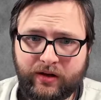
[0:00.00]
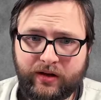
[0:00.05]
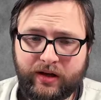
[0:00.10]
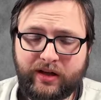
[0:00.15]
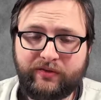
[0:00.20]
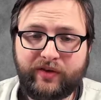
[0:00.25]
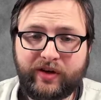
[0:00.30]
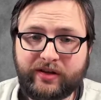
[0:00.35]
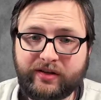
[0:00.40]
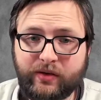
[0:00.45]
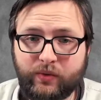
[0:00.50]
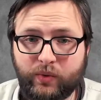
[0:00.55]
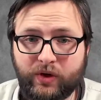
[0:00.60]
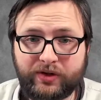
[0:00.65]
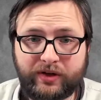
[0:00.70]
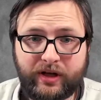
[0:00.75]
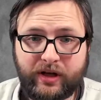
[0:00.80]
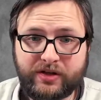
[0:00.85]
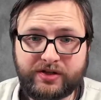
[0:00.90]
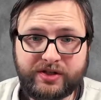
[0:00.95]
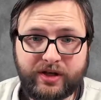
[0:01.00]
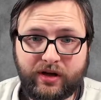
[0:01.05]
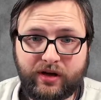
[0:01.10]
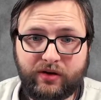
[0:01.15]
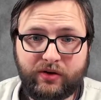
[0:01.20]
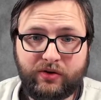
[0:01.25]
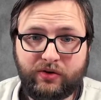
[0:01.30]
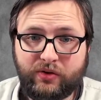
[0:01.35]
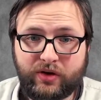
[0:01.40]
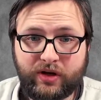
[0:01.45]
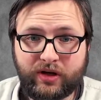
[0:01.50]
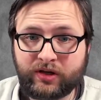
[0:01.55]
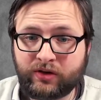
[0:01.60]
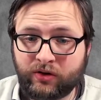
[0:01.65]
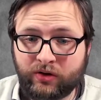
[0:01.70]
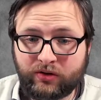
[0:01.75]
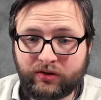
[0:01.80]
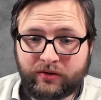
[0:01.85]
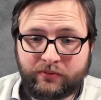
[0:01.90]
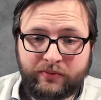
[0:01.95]
Invicta won also a
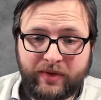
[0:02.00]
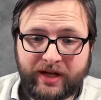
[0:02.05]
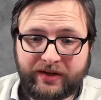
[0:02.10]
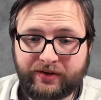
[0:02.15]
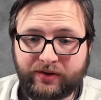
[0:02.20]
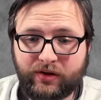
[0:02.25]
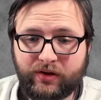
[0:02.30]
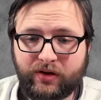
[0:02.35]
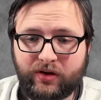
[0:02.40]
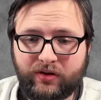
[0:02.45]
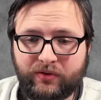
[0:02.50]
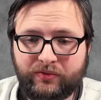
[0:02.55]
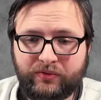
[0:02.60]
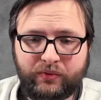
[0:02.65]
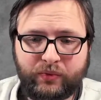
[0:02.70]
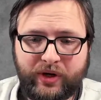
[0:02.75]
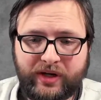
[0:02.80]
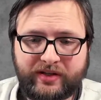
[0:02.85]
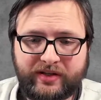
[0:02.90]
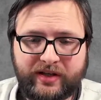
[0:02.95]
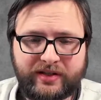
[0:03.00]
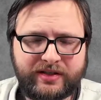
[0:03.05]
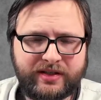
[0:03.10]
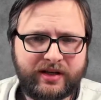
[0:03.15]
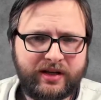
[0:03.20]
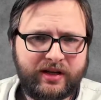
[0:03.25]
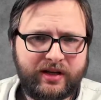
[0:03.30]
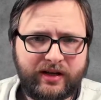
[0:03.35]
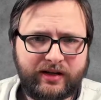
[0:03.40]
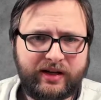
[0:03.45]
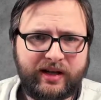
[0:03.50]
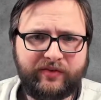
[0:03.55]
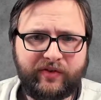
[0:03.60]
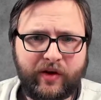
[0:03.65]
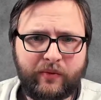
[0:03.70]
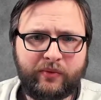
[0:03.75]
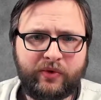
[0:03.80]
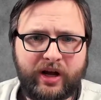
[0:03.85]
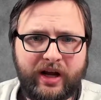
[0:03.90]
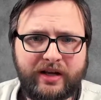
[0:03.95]
golden medal with it, and if
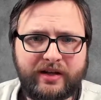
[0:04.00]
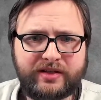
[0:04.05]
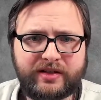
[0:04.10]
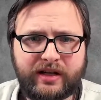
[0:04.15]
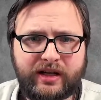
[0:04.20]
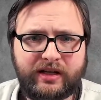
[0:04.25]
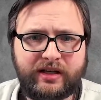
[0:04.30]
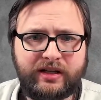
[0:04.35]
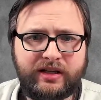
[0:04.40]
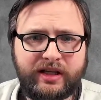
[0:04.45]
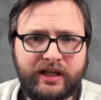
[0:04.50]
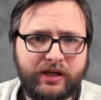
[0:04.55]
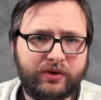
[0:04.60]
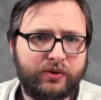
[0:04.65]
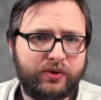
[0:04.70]
I'm right, in New